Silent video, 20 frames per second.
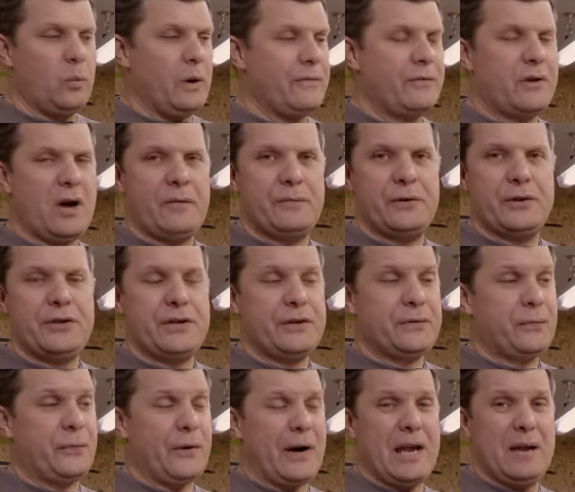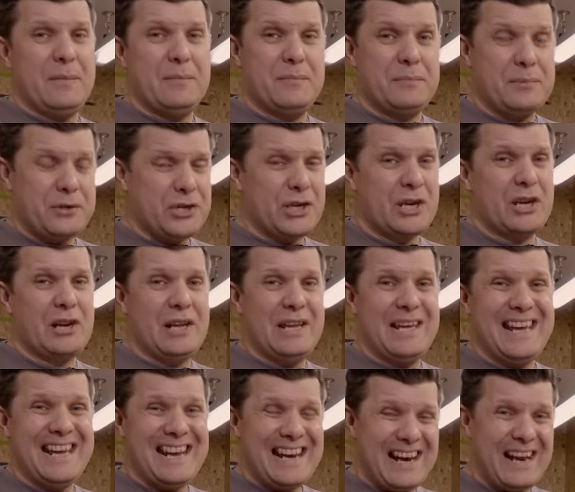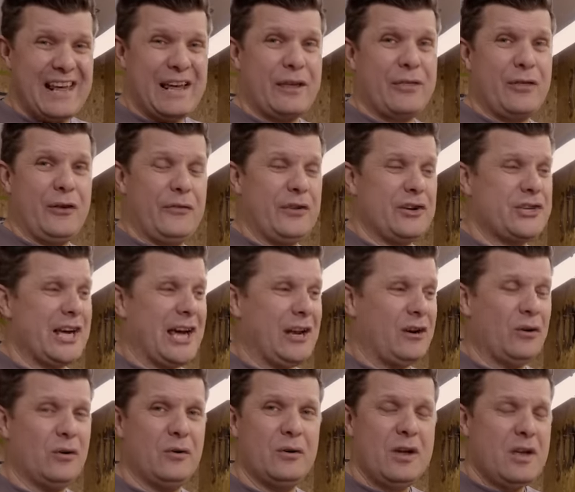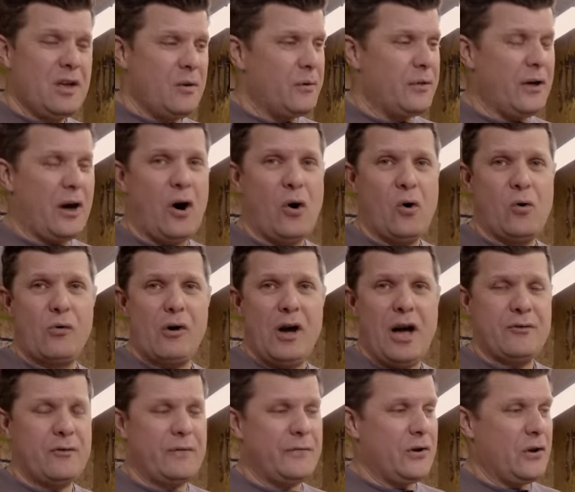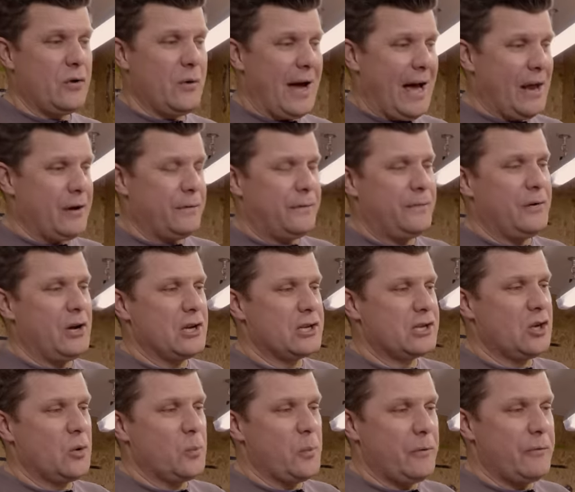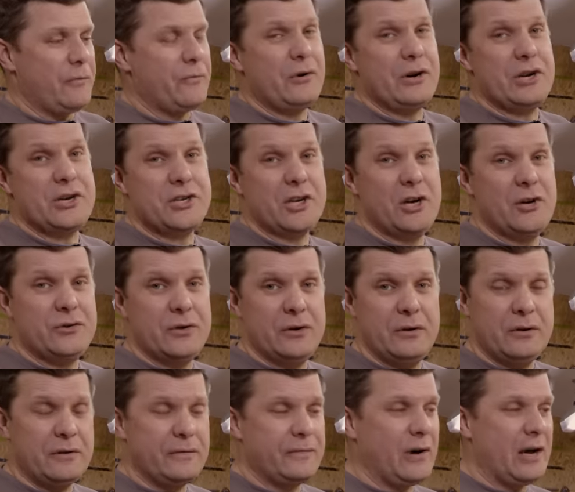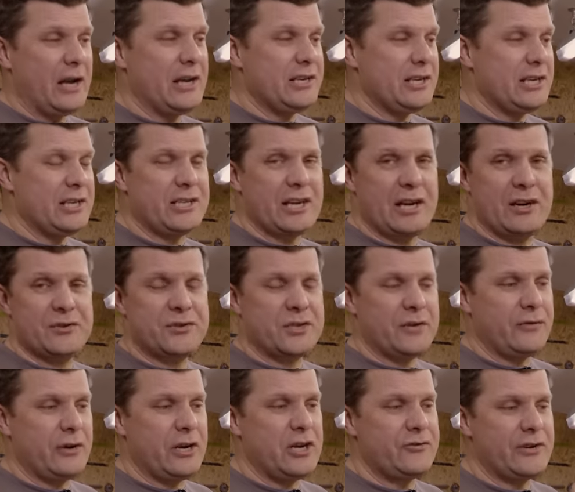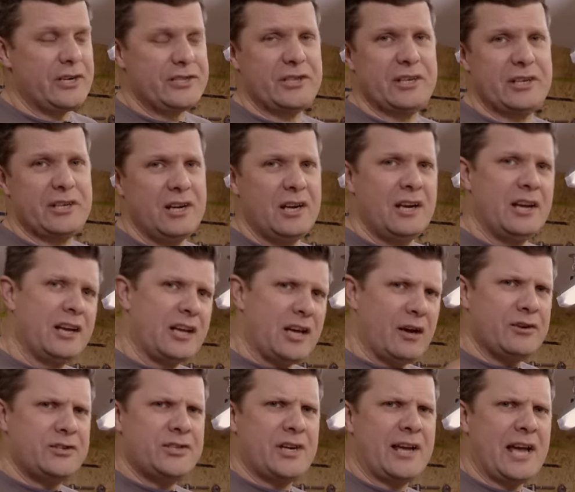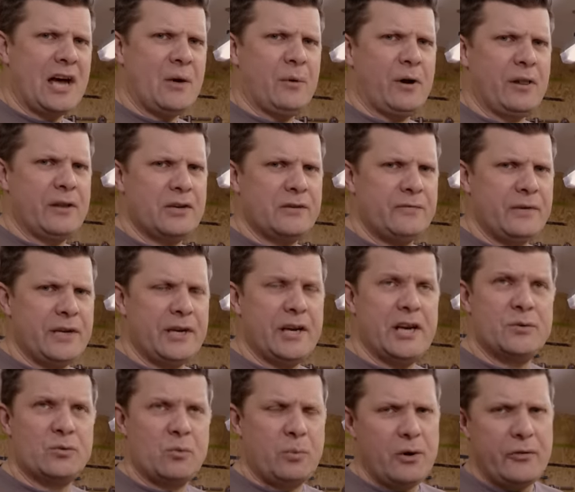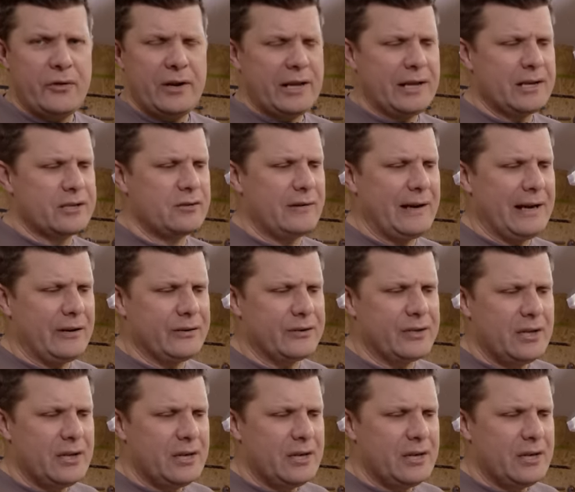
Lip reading: We've covered this frame particularly in length on the channel with a whole ride review and a first look. We've really showed you in fine detail. So if you're interested, go and check out one of those videos. We'll put the links around.